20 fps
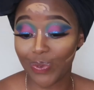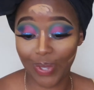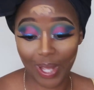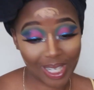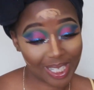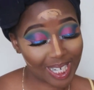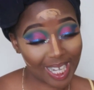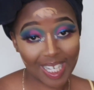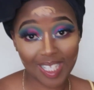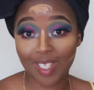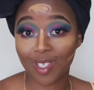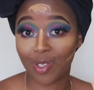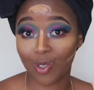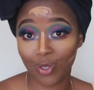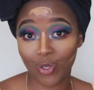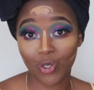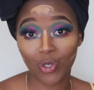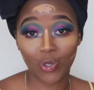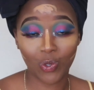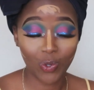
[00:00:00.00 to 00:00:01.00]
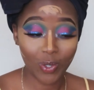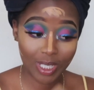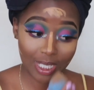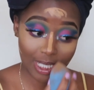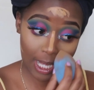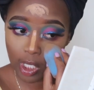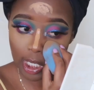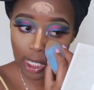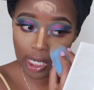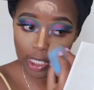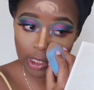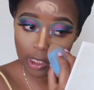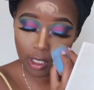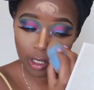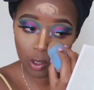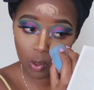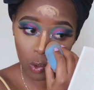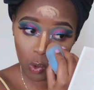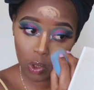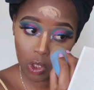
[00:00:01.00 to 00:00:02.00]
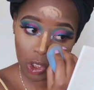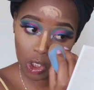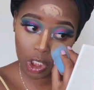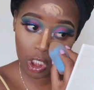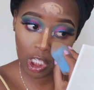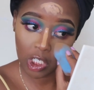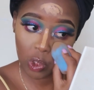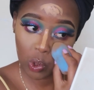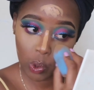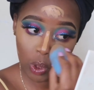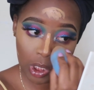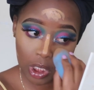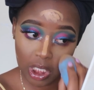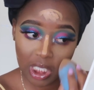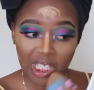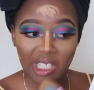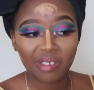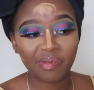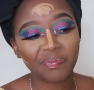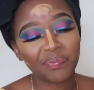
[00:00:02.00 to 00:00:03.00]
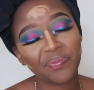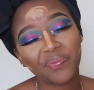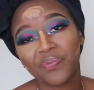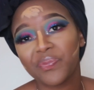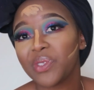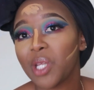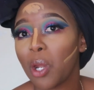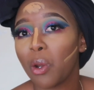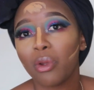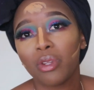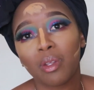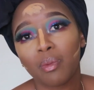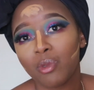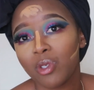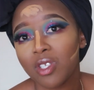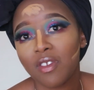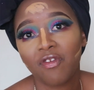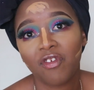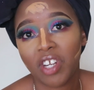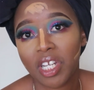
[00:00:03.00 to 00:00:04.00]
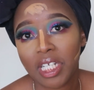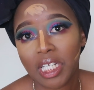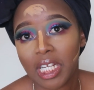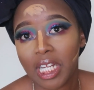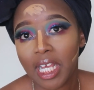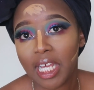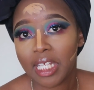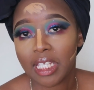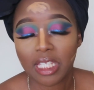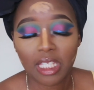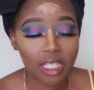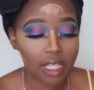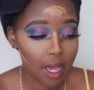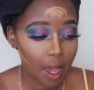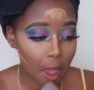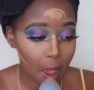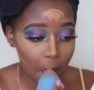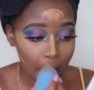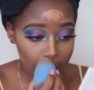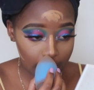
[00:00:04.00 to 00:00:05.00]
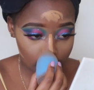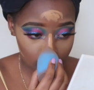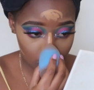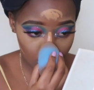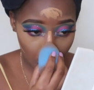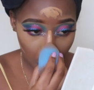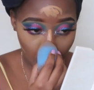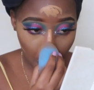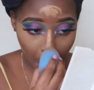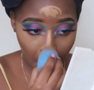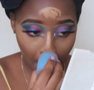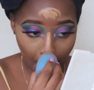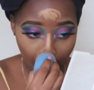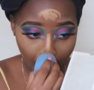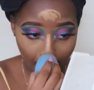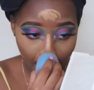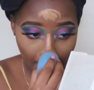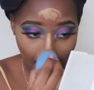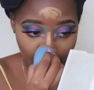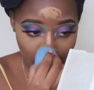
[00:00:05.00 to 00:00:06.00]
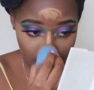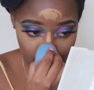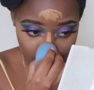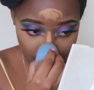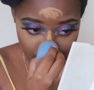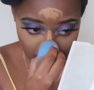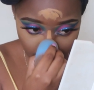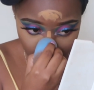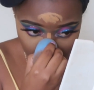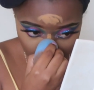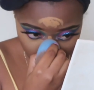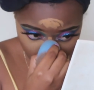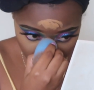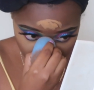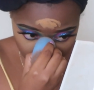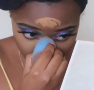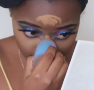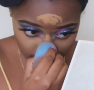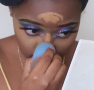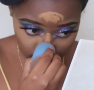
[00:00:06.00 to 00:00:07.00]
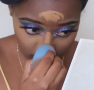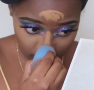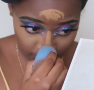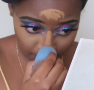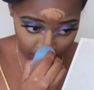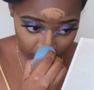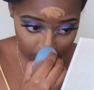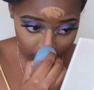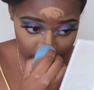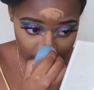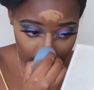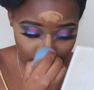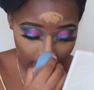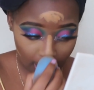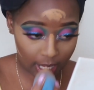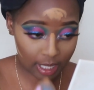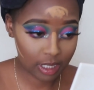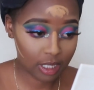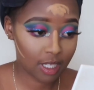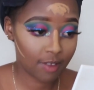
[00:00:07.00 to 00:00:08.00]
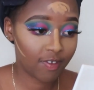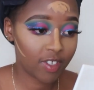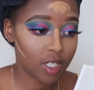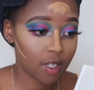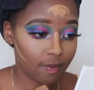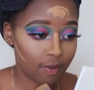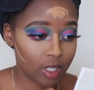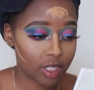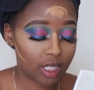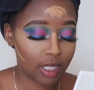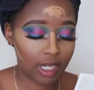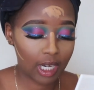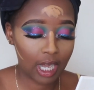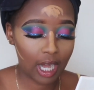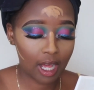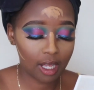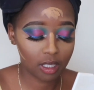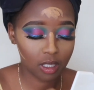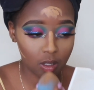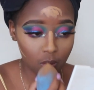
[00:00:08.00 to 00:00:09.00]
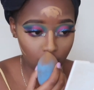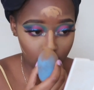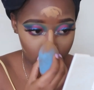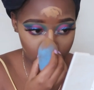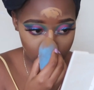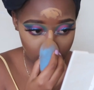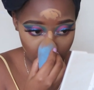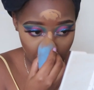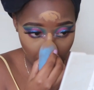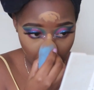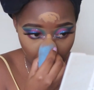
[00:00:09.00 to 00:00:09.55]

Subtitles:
that class is not jokes. The lecturers who teach that unit, they're not the most friendliest. So I remember when I went for this print class, first of all, the class was